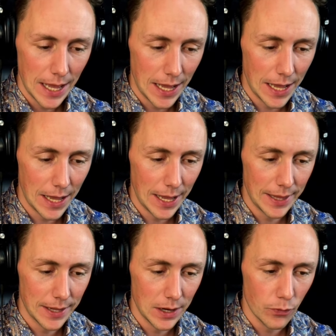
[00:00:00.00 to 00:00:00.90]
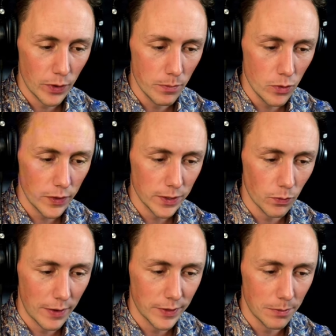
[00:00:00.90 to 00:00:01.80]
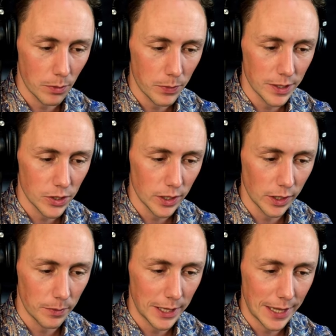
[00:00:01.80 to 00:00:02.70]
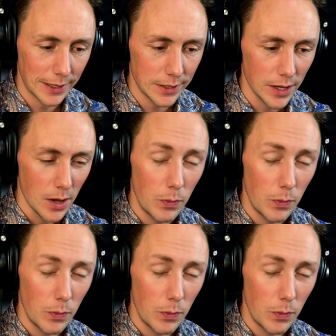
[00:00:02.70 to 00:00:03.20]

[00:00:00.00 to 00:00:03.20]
And then if we move this wavetable position a little bit like this,